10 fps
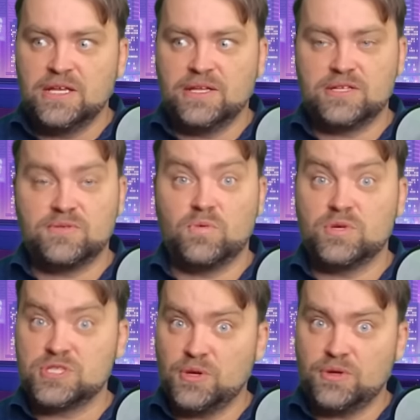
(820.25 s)
that
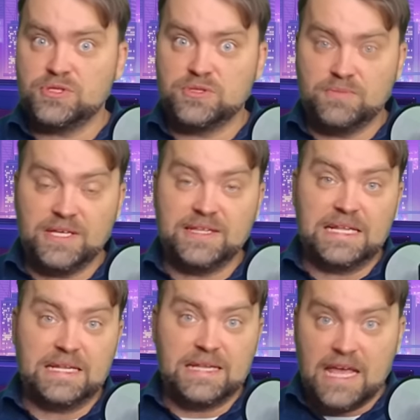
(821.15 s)
was going to be
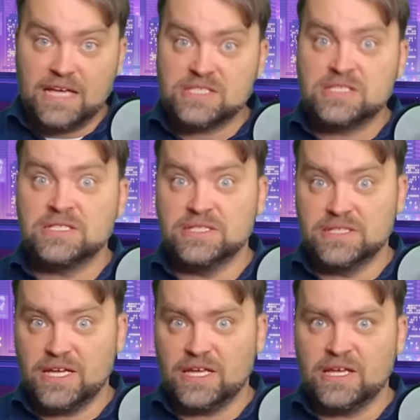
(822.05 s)
the next
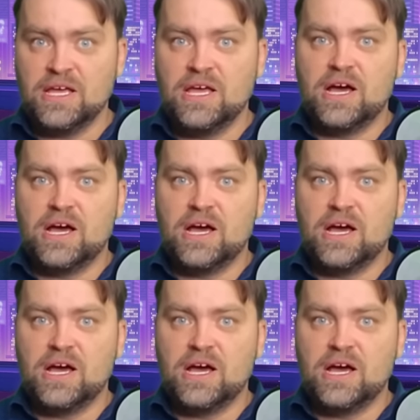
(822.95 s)
day.